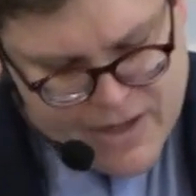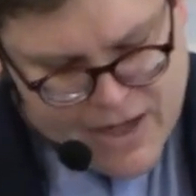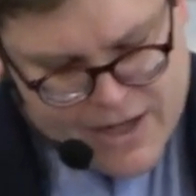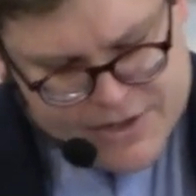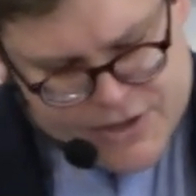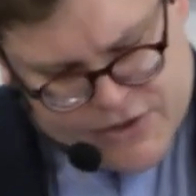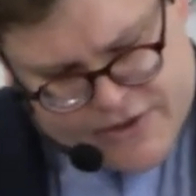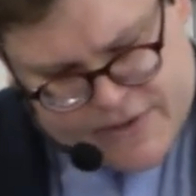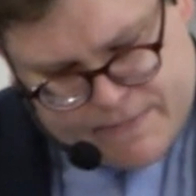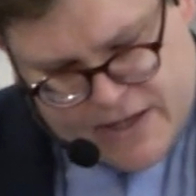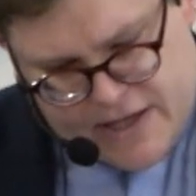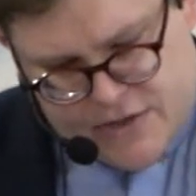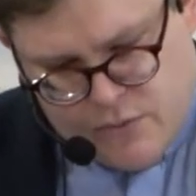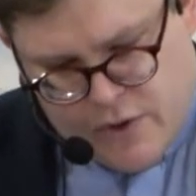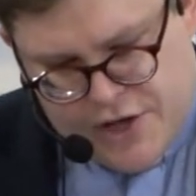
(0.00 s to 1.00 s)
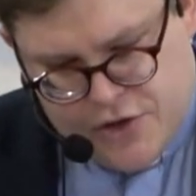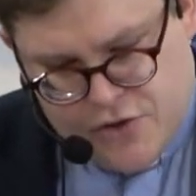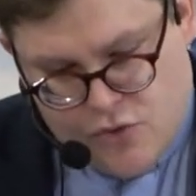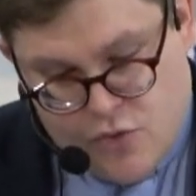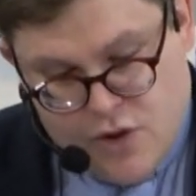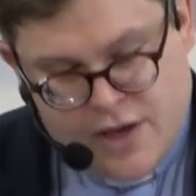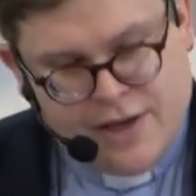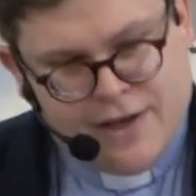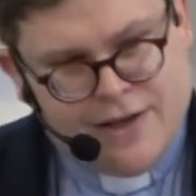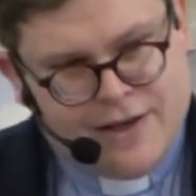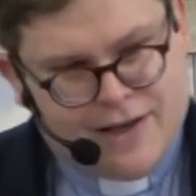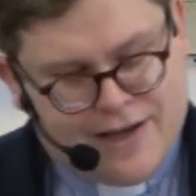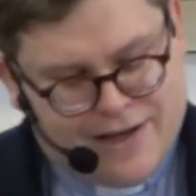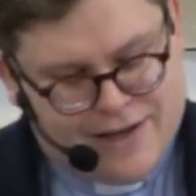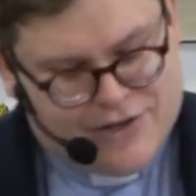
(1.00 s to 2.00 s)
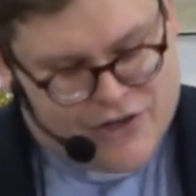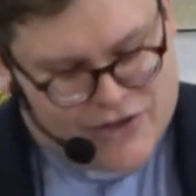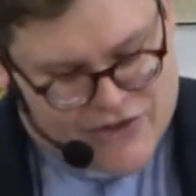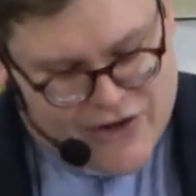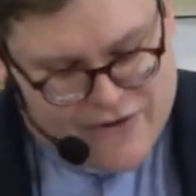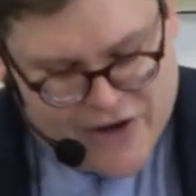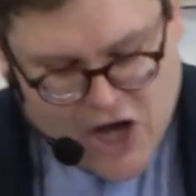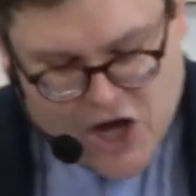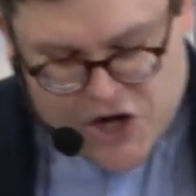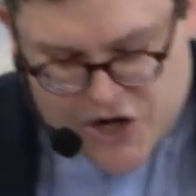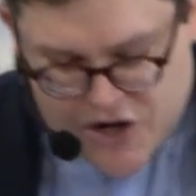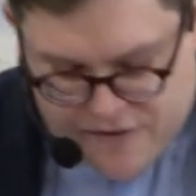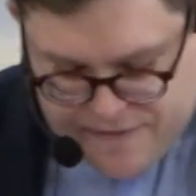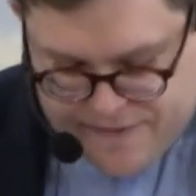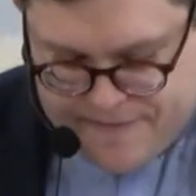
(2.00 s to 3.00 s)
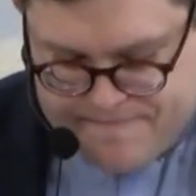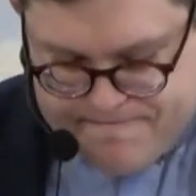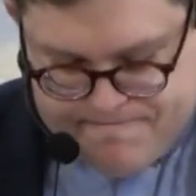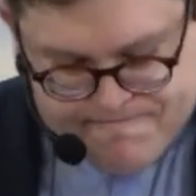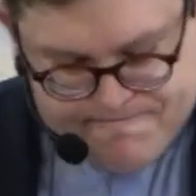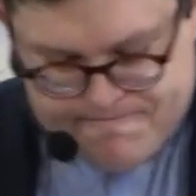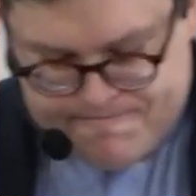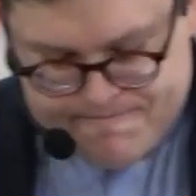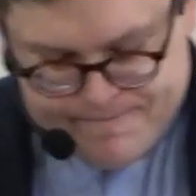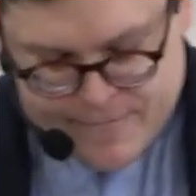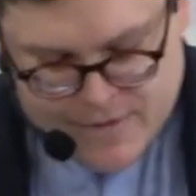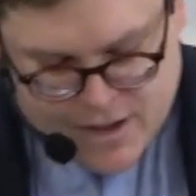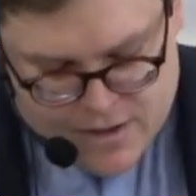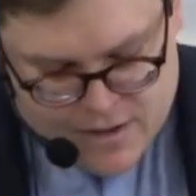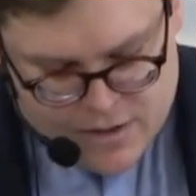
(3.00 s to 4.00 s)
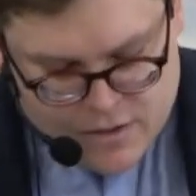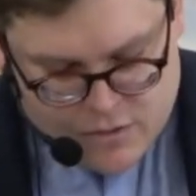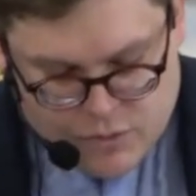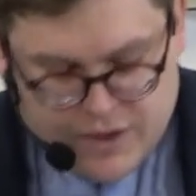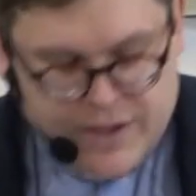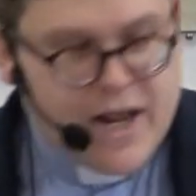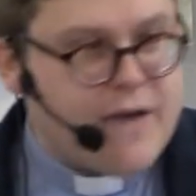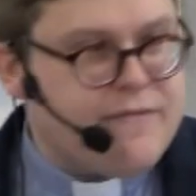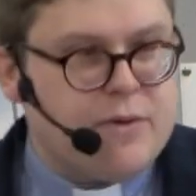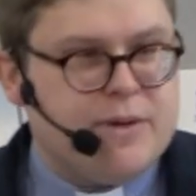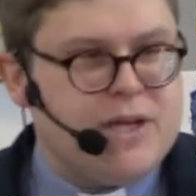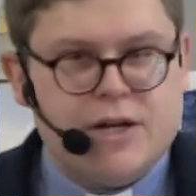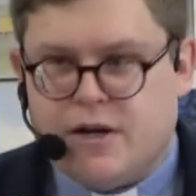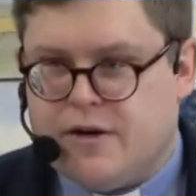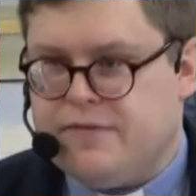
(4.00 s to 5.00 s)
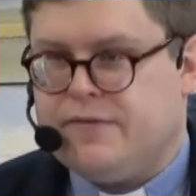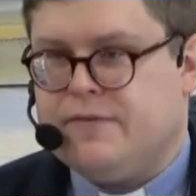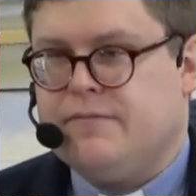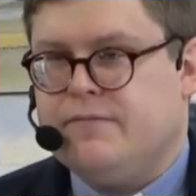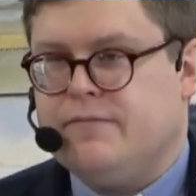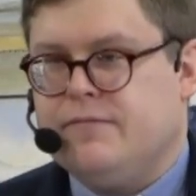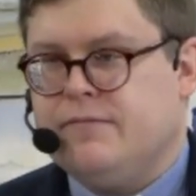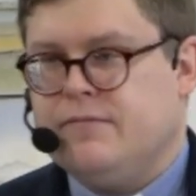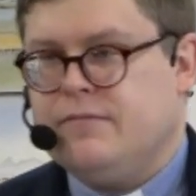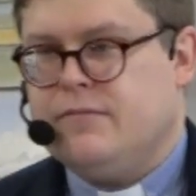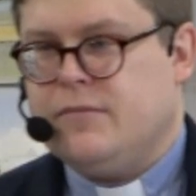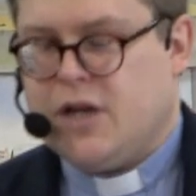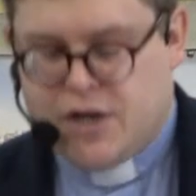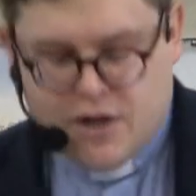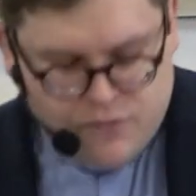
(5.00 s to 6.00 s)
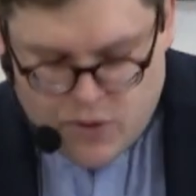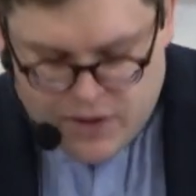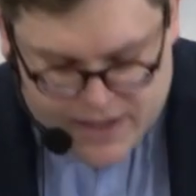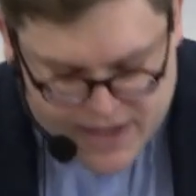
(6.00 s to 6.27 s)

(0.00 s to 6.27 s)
to this place where you discover enough will never be enough. Enough will